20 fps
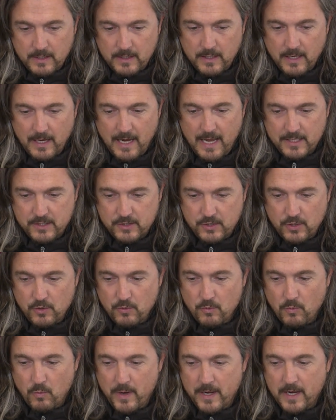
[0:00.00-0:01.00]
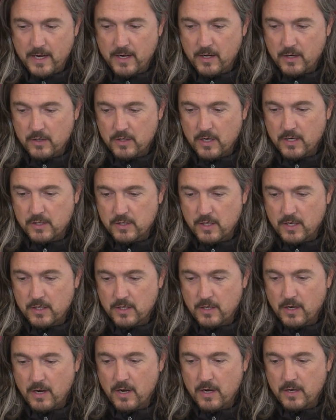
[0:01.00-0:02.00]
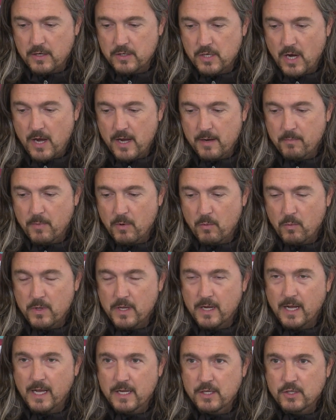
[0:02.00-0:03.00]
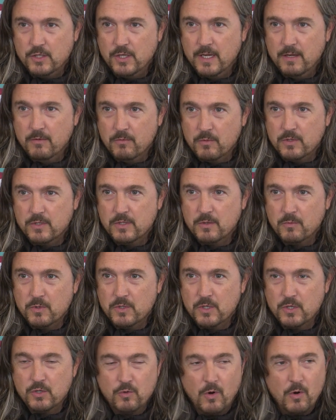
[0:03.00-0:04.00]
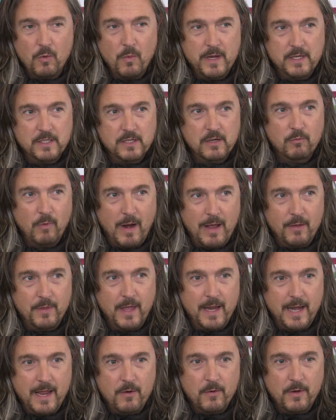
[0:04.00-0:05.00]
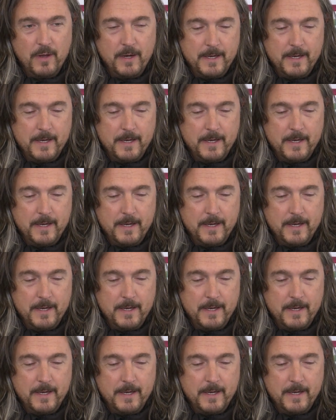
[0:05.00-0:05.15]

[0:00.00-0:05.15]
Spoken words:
The last 2 winning and tying, but with a clean sheet was a strong way to round that out.